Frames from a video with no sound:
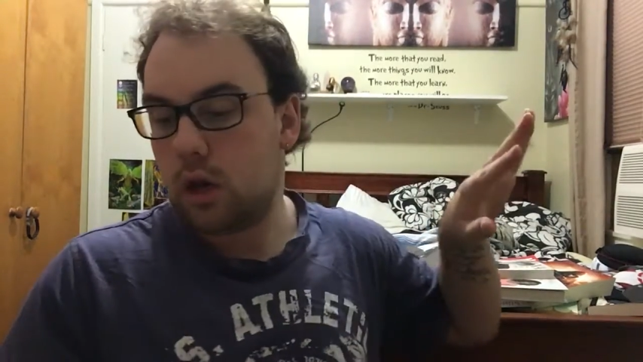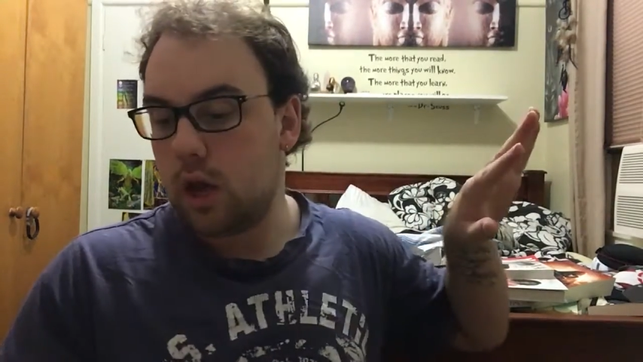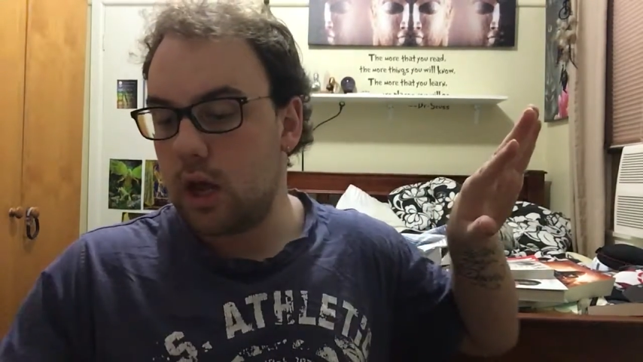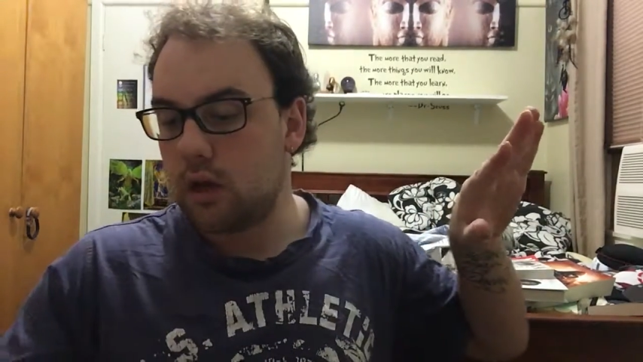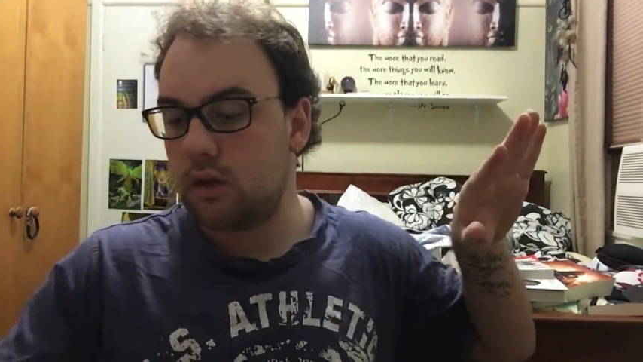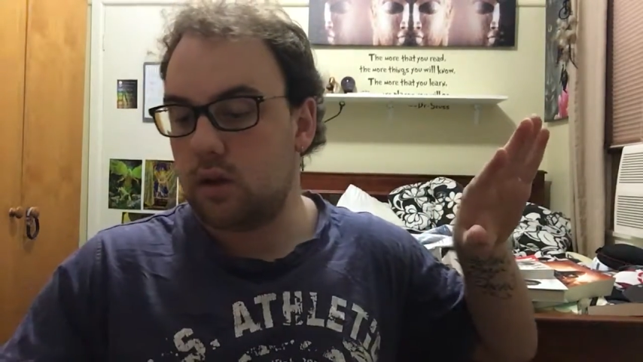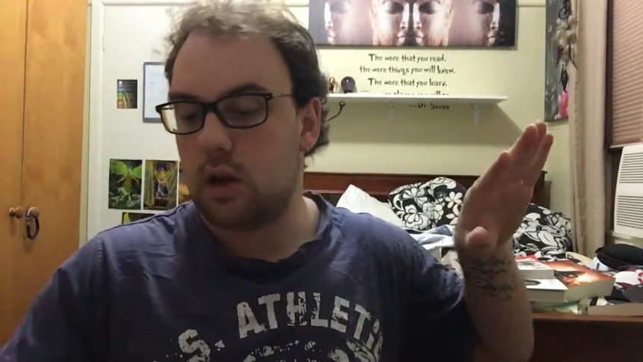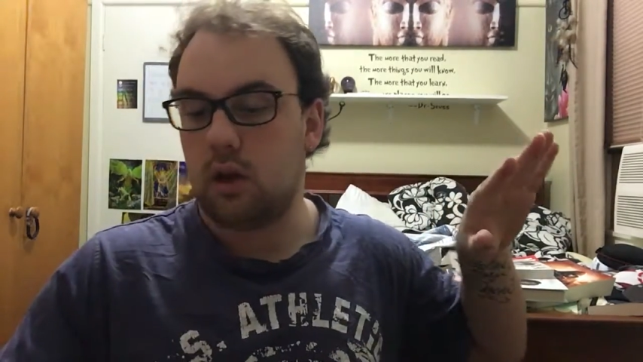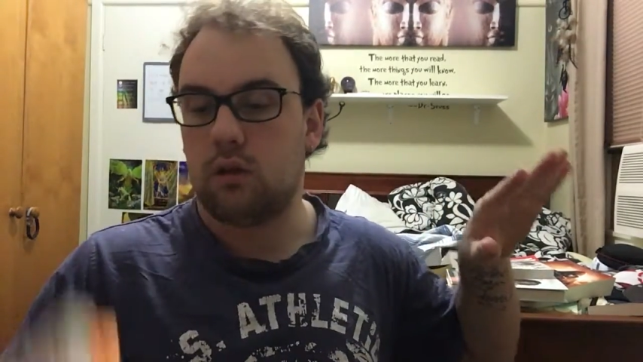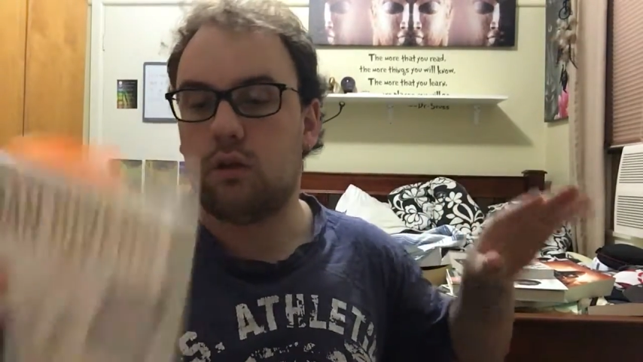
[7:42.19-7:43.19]
Next
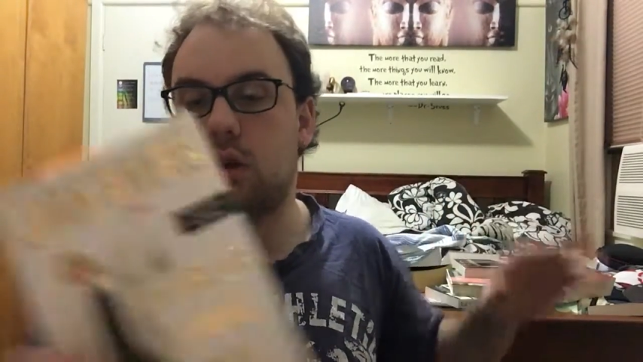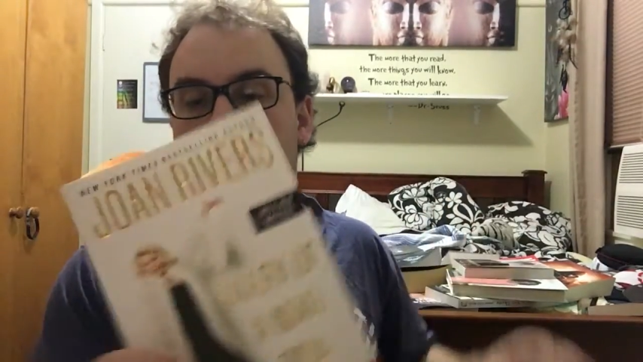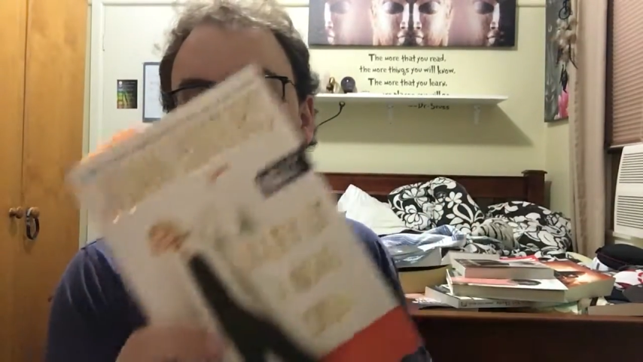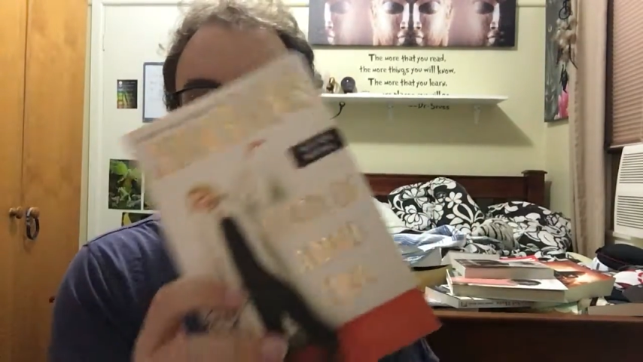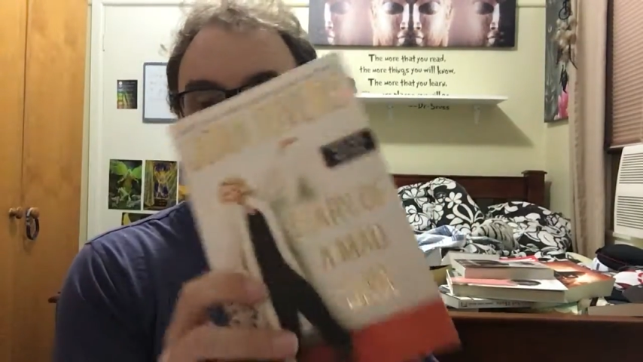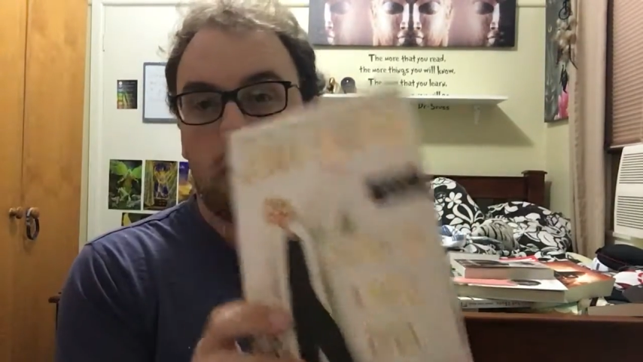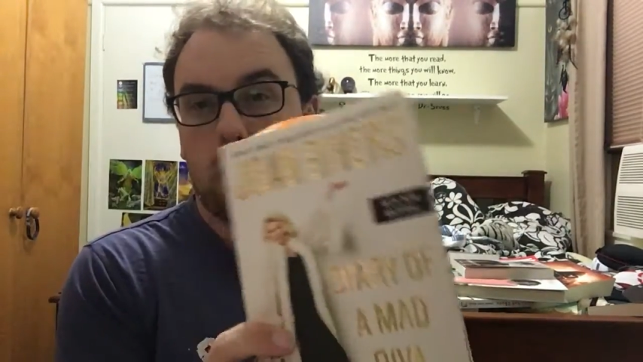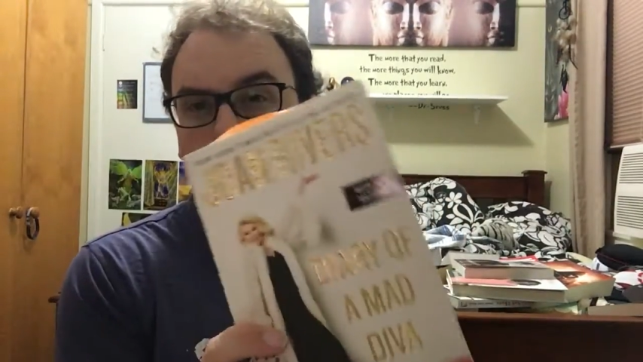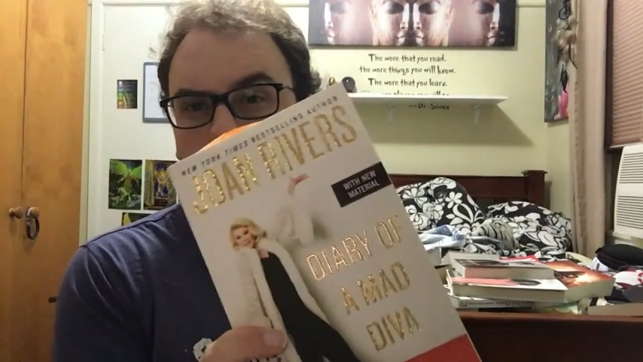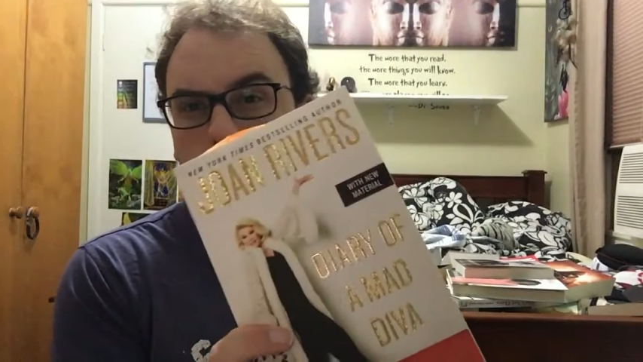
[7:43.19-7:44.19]
is
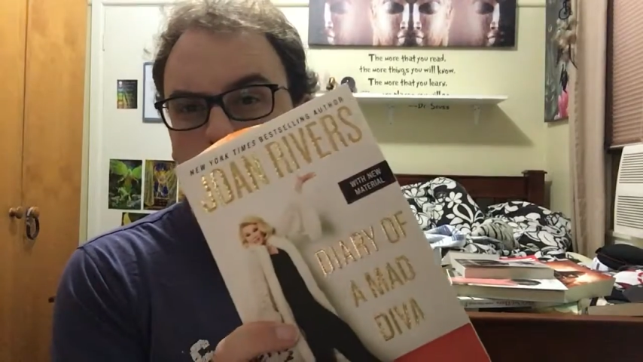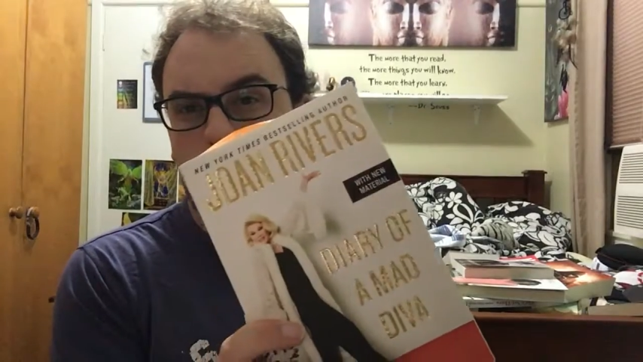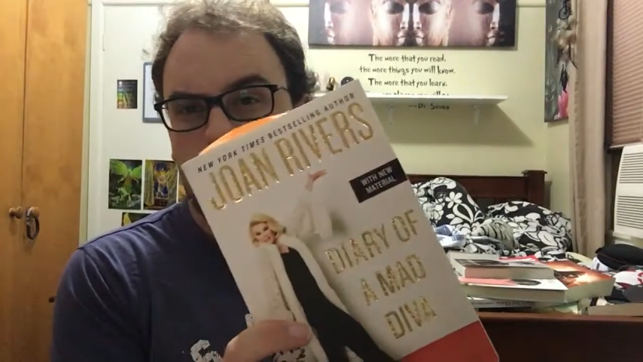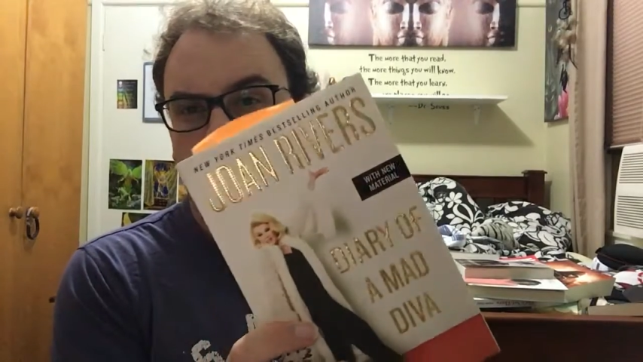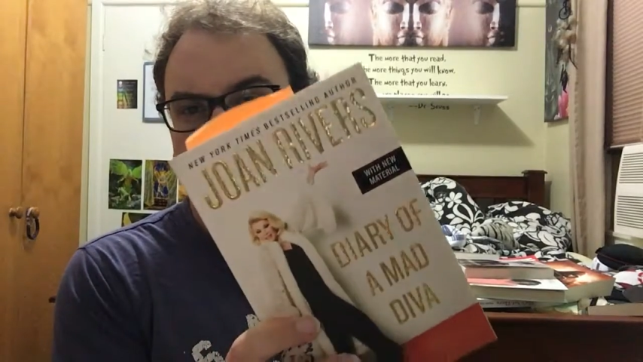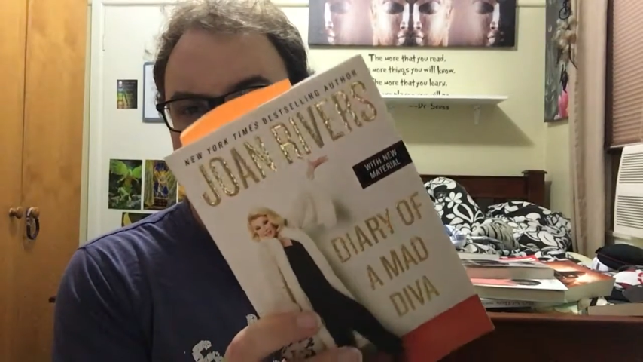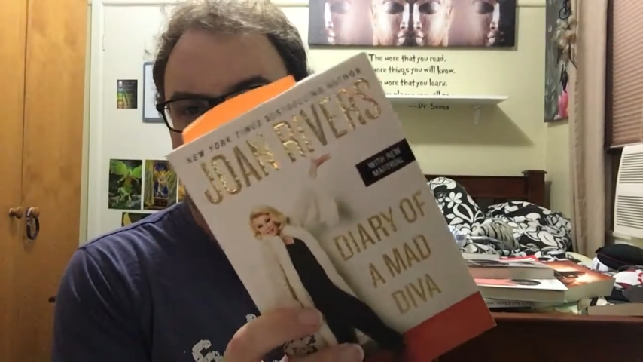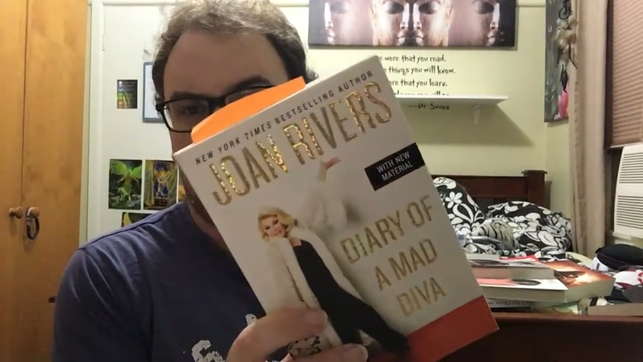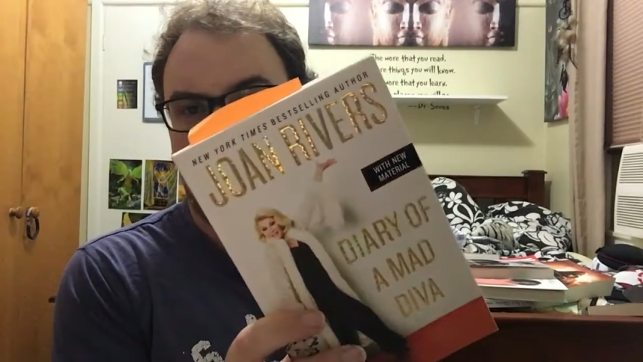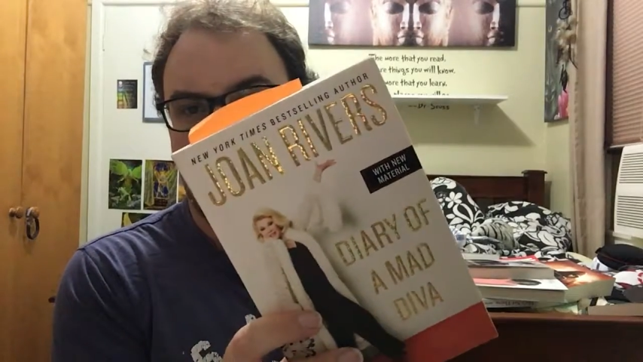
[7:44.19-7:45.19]
Joan Rivers,
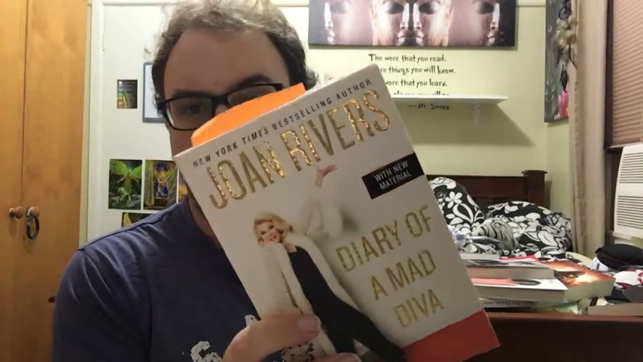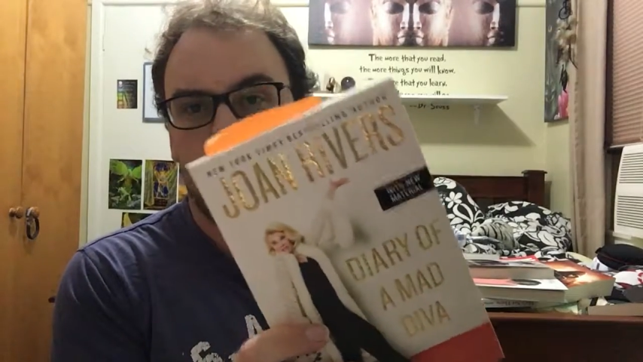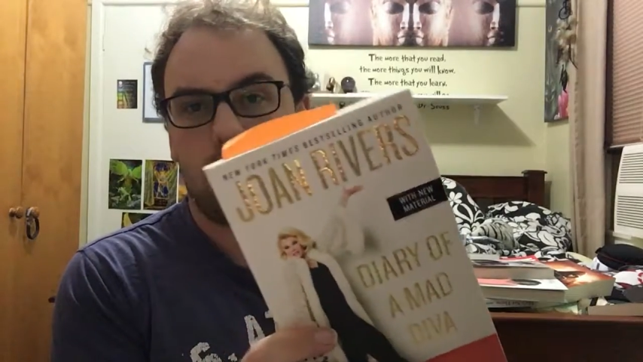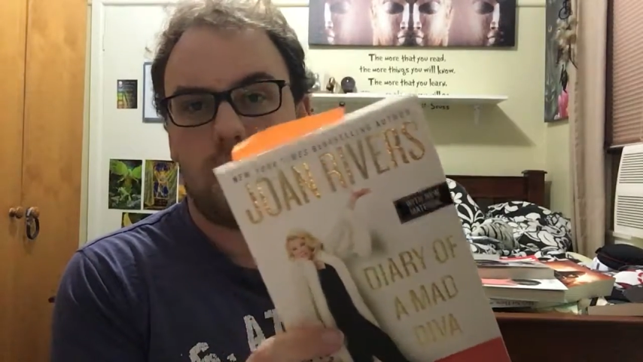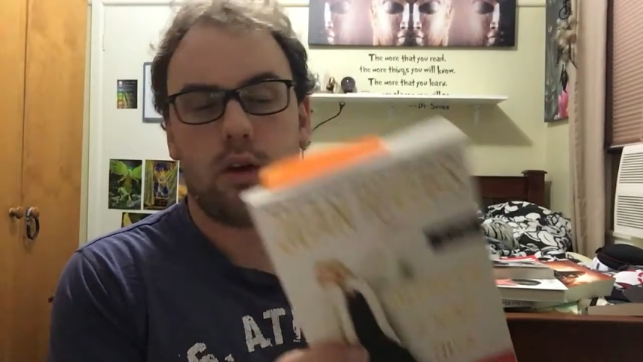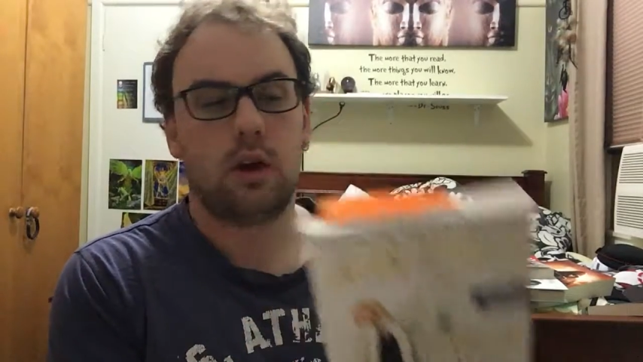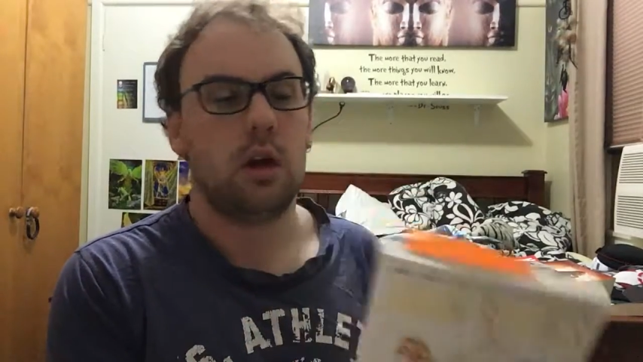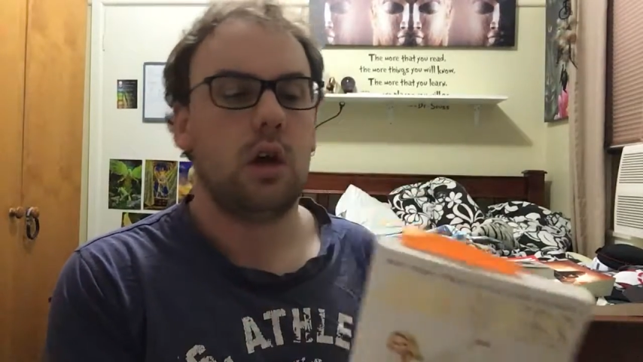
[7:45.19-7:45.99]
Diary of a Mad Diva.